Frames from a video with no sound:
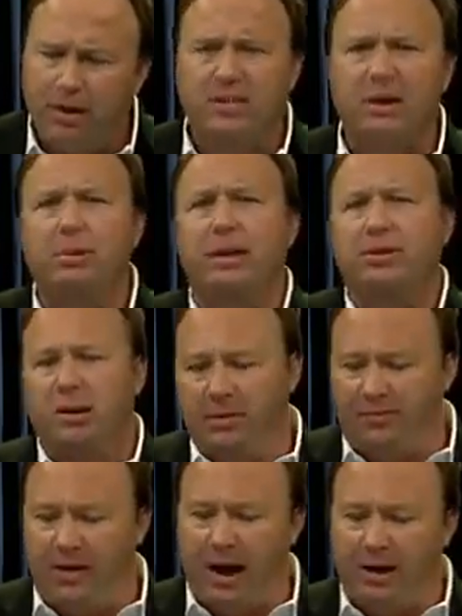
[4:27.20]
because everything's got to
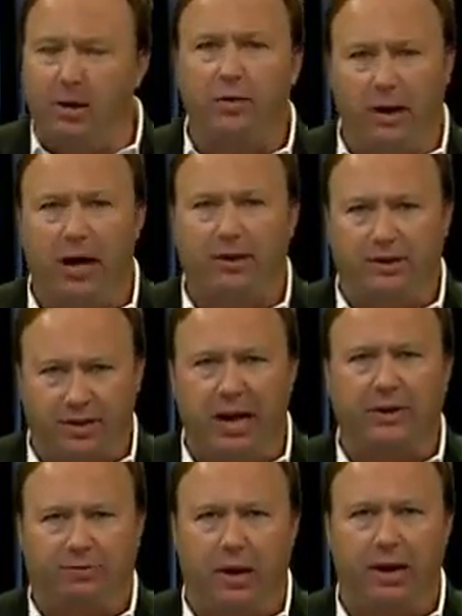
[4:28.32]
be fine here in the United
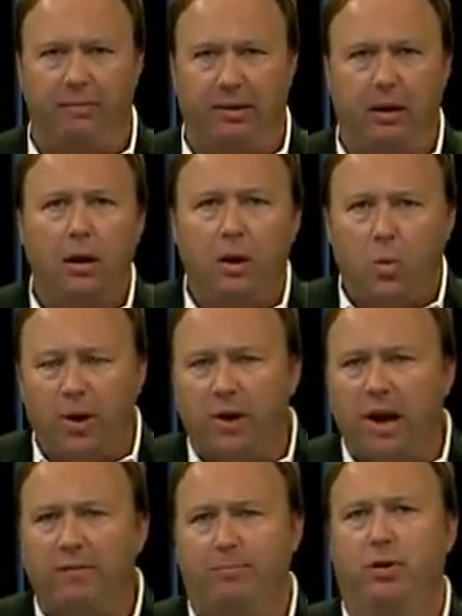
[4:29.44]
States, right? I mean, we
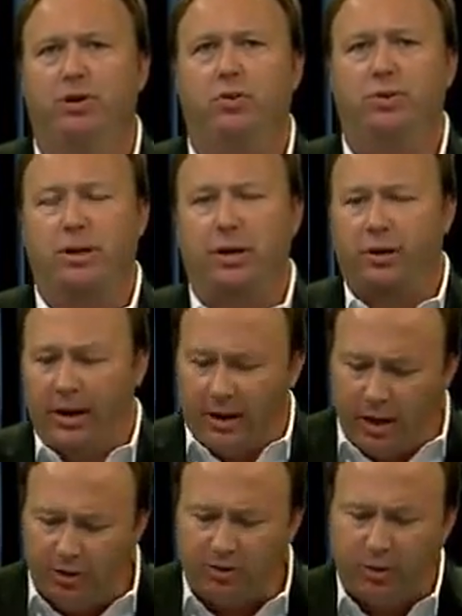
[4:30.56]
don't have a push towards internet
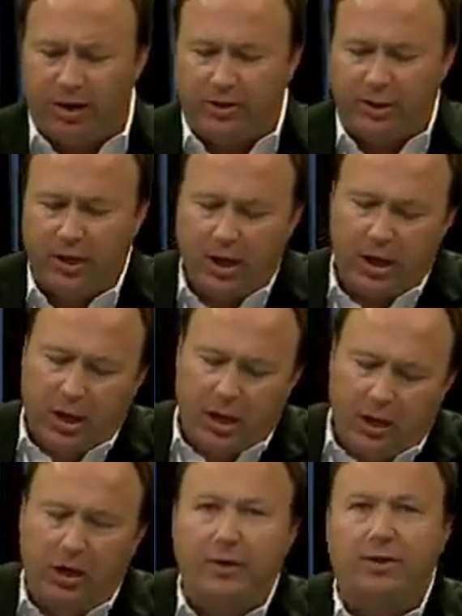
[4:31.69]
kill switch.
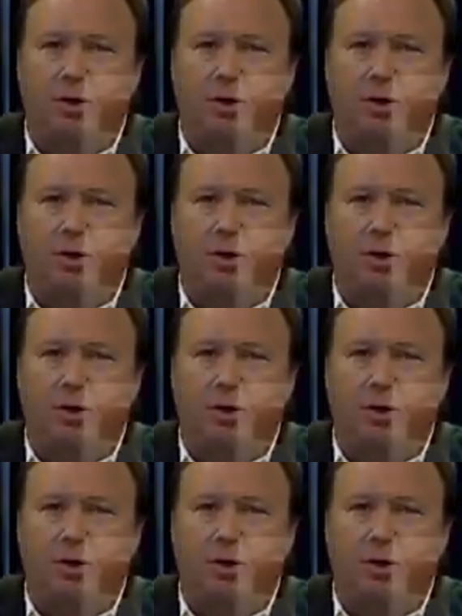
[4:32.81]
Look at